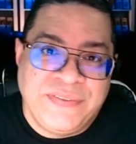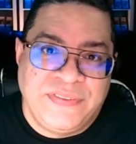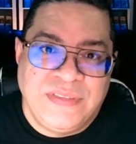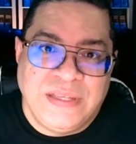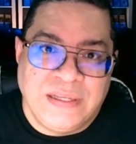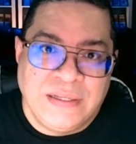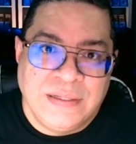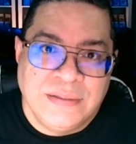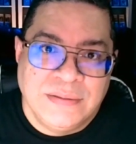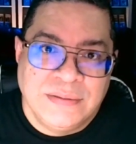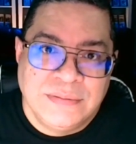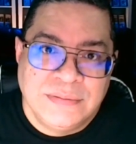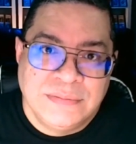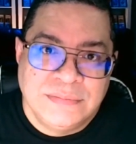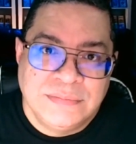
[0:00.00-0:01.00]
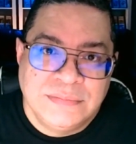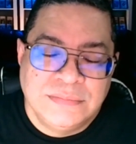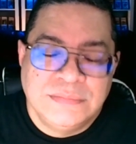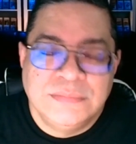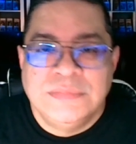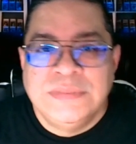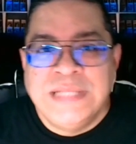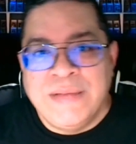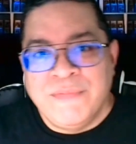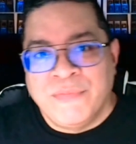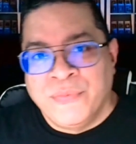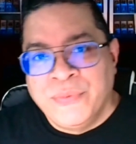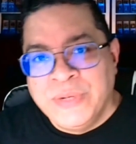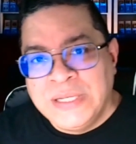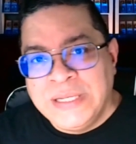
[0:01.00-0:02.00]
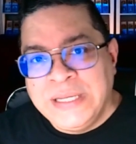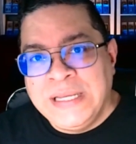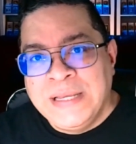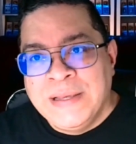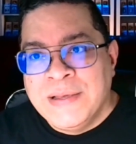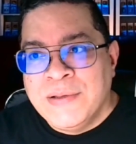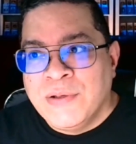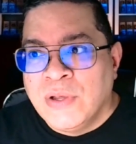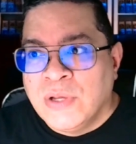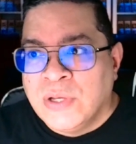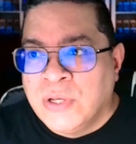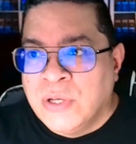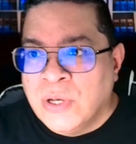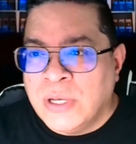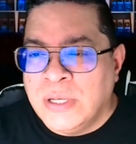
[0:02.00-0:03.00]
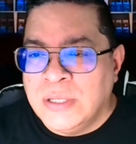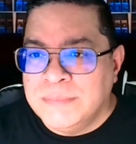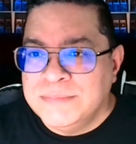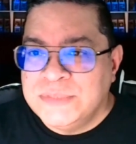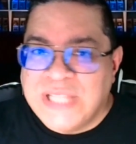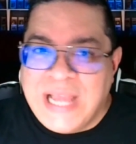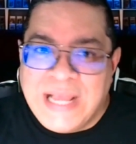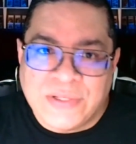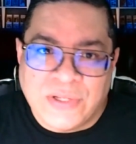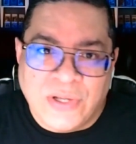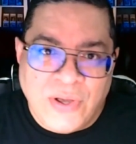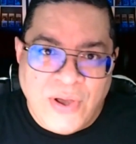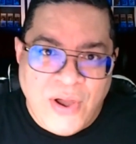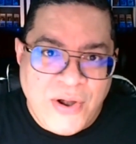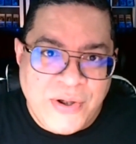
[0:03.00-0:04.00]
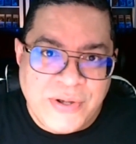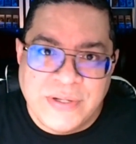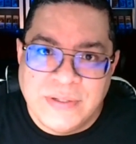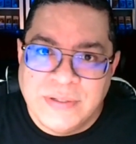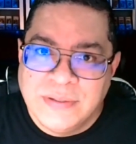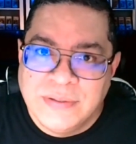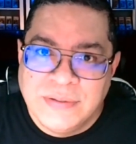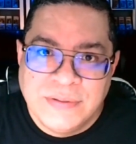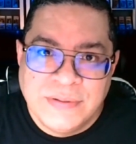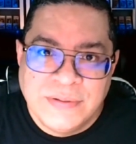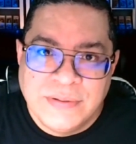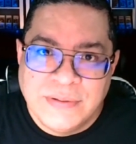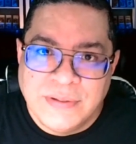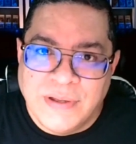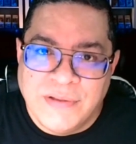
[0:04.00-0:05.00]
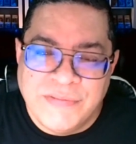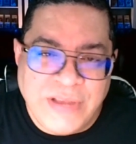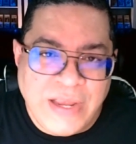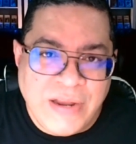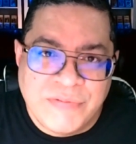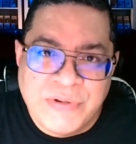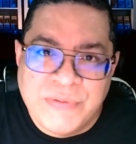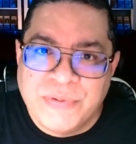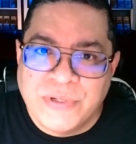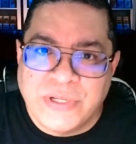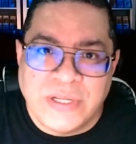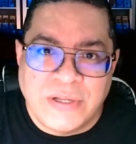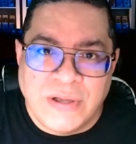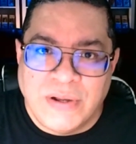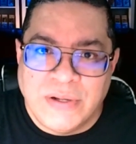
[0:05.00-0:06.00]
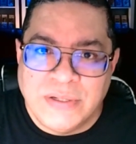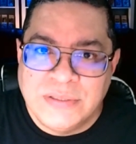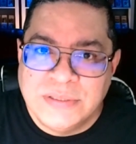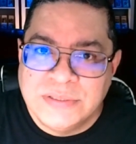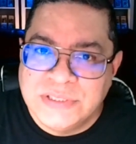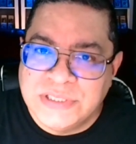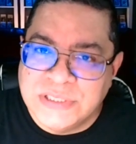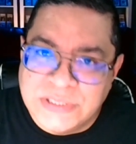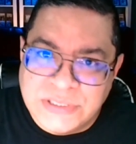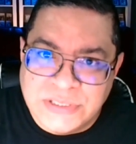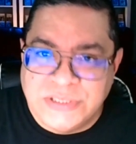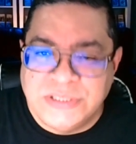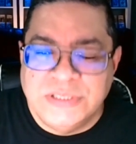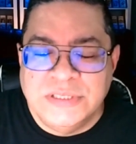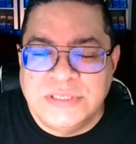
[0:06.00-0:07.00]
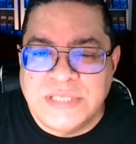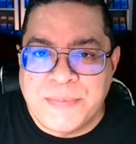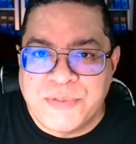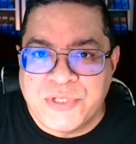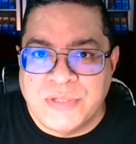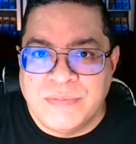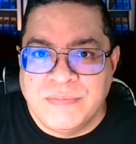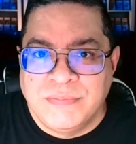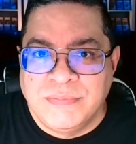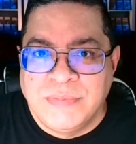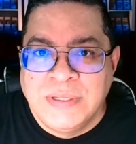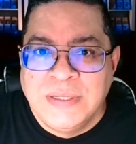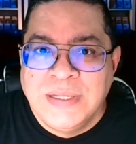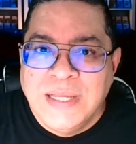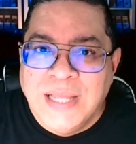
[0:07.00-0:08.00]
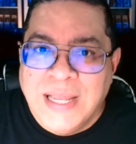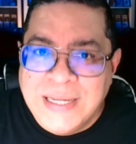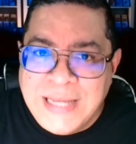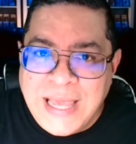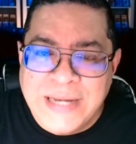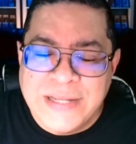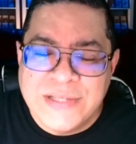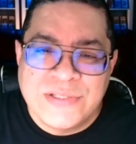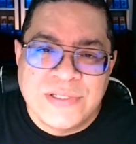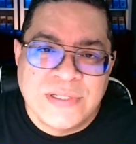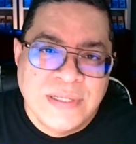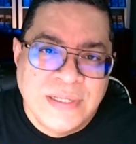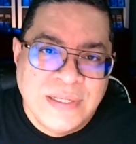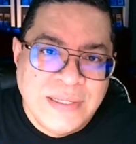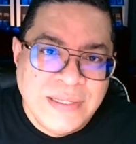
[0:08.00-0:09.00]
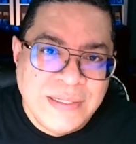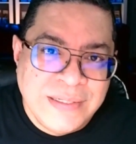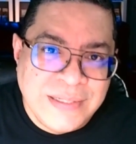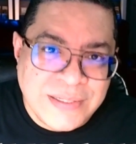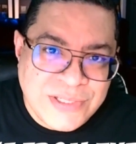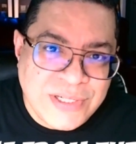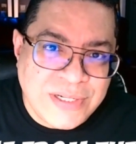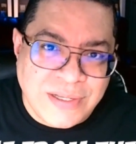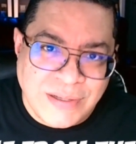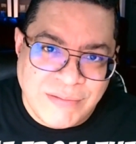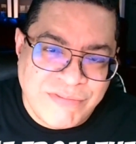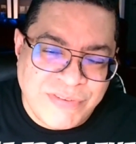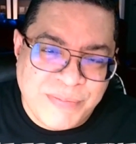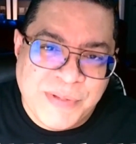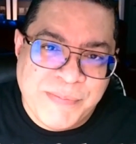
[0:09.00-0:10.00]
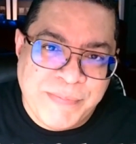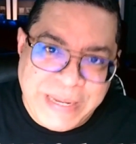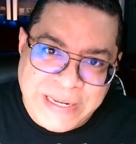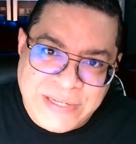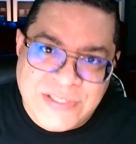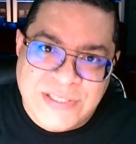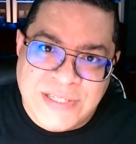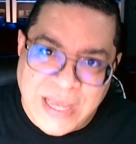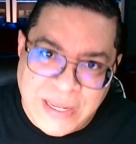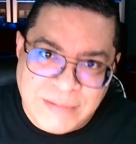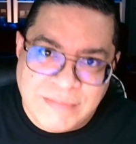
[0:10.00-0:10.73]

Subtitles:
thing that really comes at the heart of every rookie card since its inception, and that is, does it come from the base set?